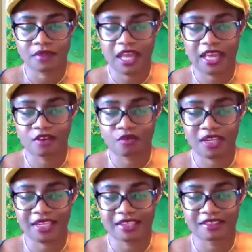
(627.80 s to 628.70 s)
And
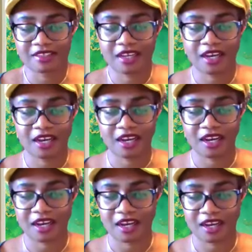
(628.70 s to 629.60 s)
release.
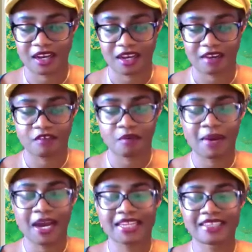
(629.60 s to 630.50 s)
For mine,